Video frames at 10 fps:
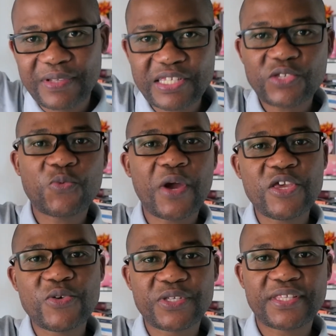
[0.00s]
This is where
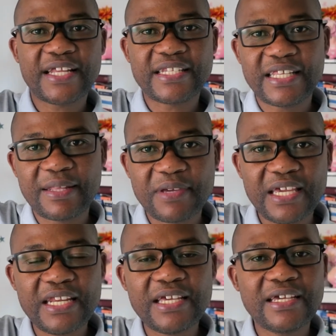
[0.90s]
you start in the
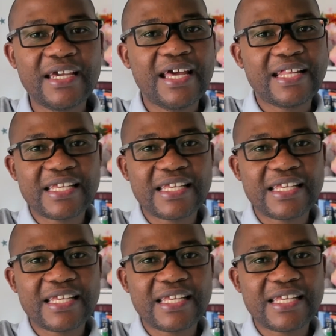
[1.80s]
beginning.